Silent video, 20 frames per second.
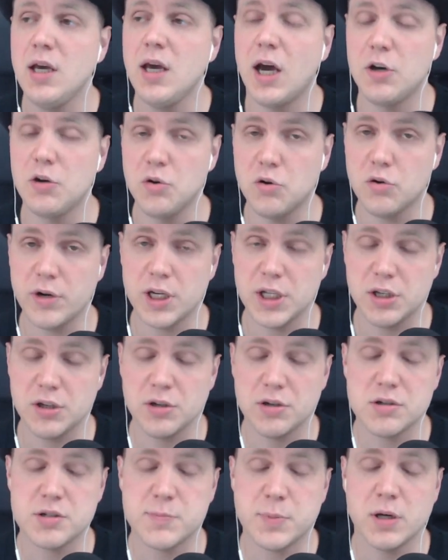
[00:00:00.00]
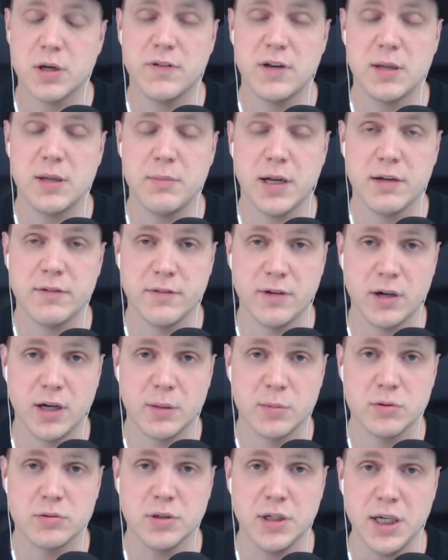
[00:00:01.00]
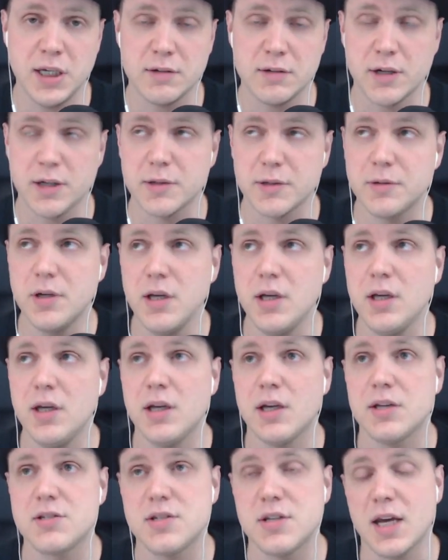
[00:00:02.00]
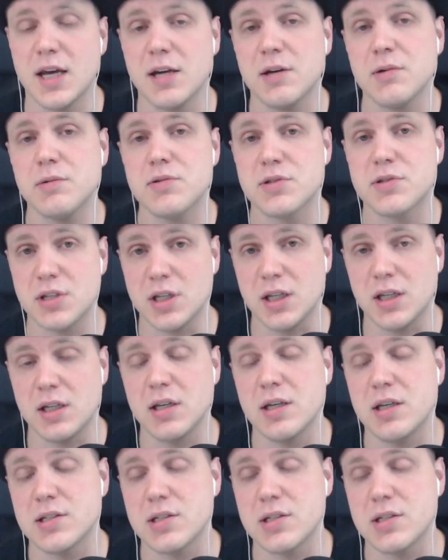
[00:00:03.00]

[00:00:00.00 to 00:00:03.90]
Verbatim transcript: An already good, perfectly meta-viable hero has now seen his